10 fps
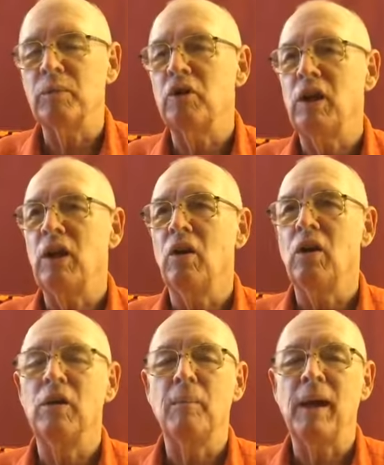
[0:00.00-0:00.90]
machine
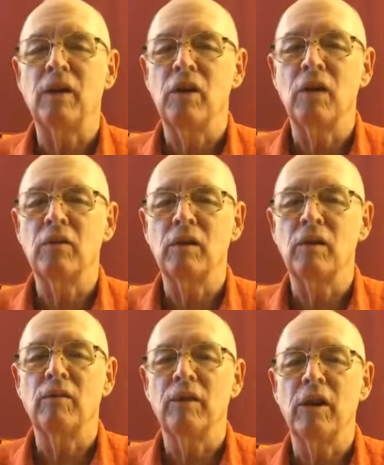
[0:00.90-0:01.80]
on and make another
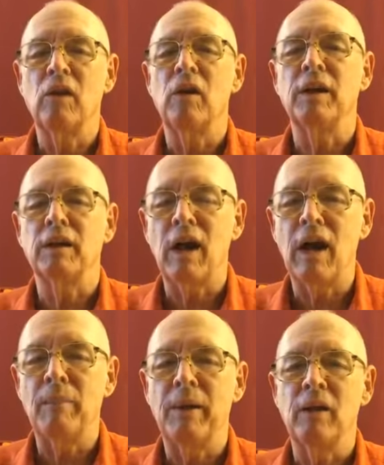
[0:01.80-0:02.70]
little video and
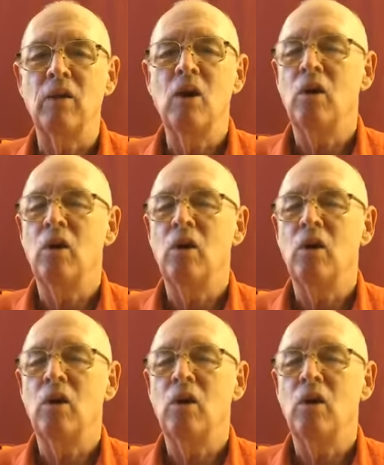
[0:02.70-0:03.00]
comment